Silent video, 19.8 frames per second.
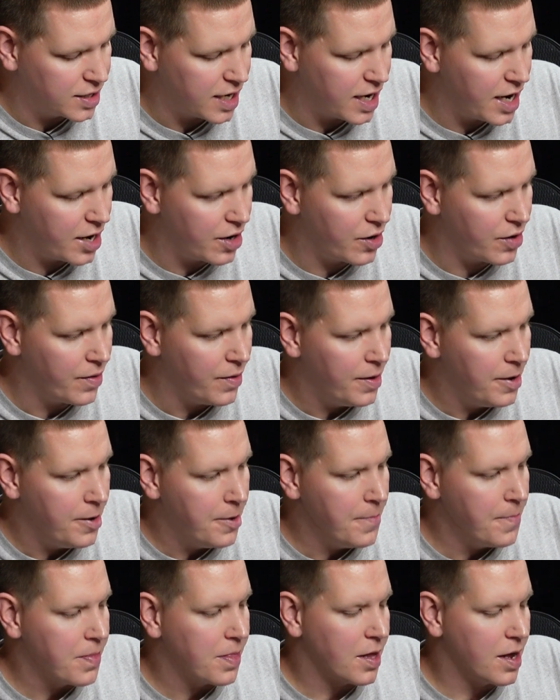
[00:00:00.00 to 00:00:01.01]
header
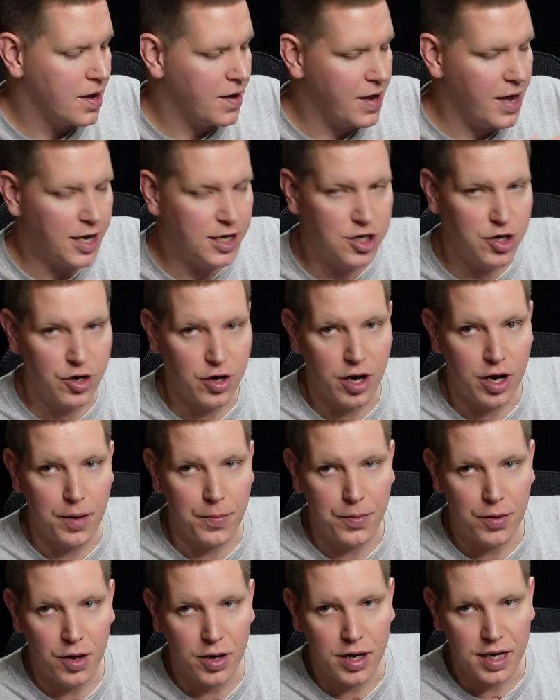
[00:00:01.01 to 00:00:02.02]
that you're going to
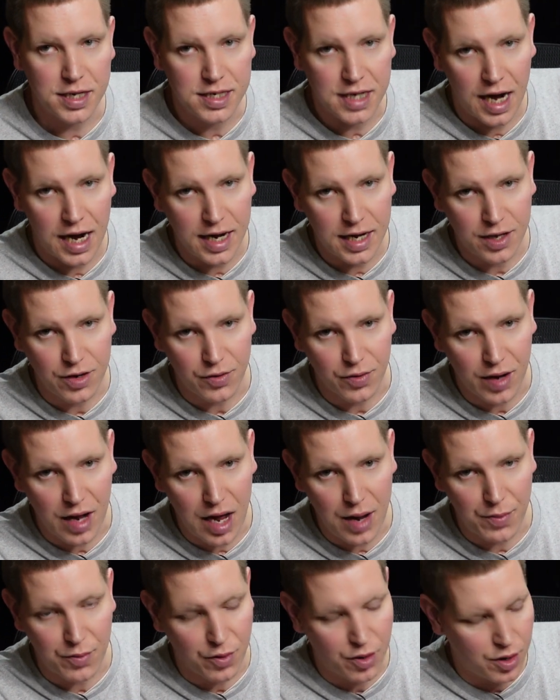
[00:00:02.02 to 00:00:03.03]
plug that tiny little
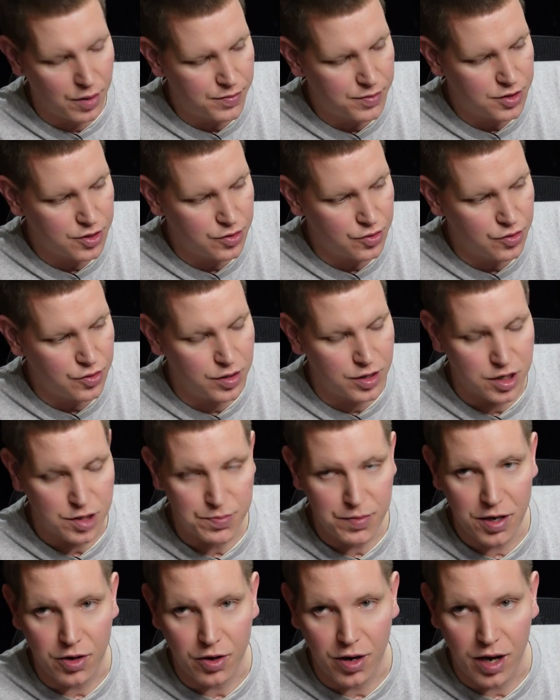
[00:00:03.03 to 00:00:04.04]
cable up to the
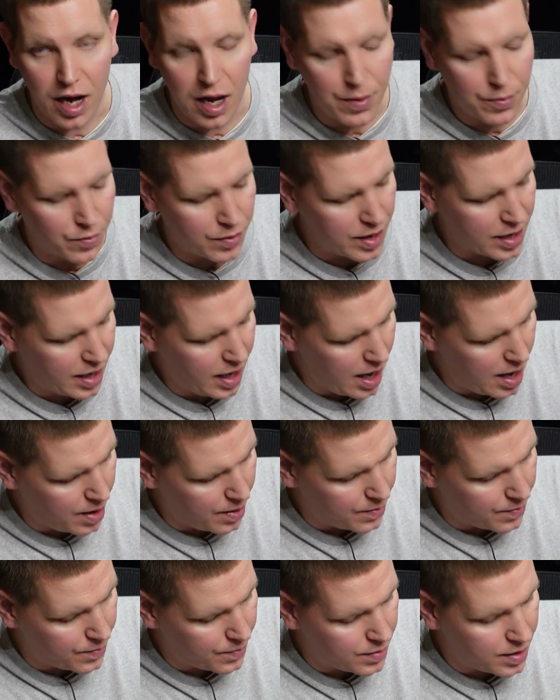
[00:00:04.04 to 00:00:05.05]
speaker cable
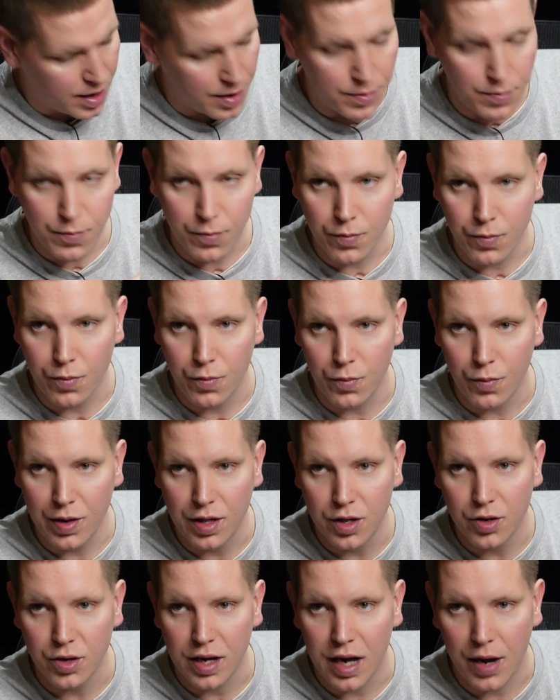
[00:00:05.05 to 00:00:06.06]
that we
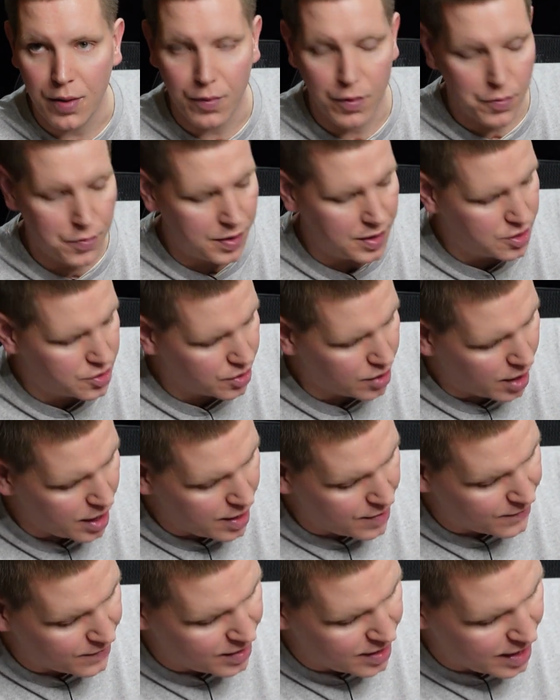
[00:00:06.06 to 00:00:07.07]
looked at when we took
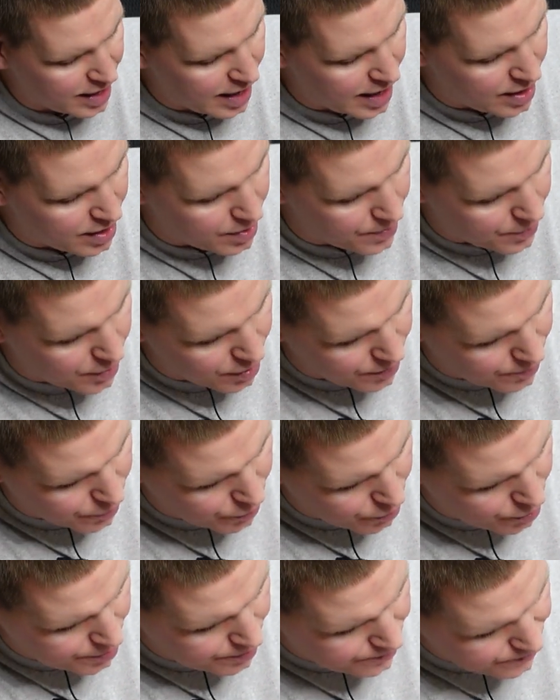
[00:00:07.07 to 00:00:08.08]
everything out of the
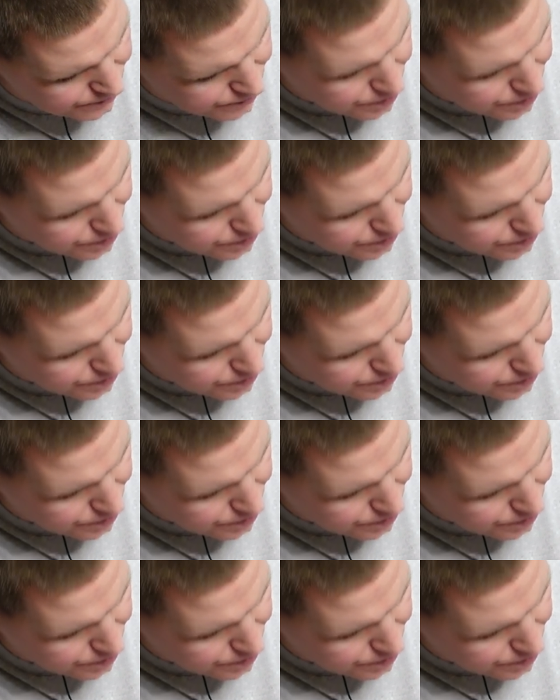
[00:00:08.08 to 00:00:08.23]
motherboard